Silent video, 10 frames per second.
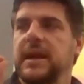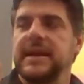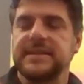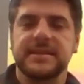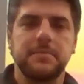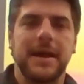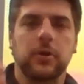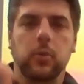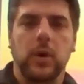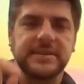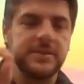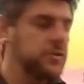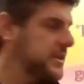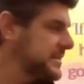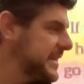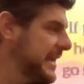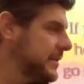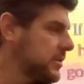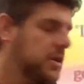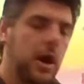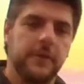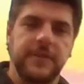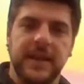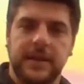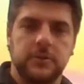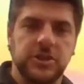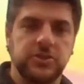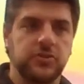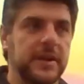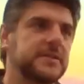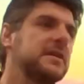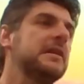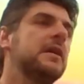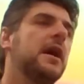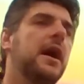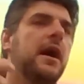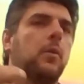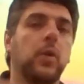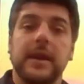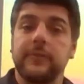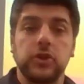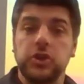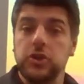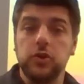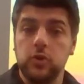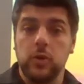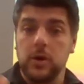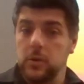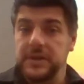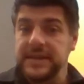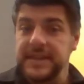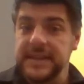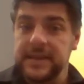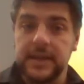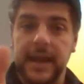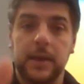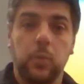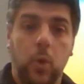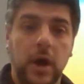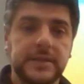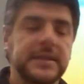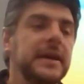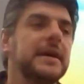It doesn't matter what's in your container, coffee, energy drinks, whatever you need and want.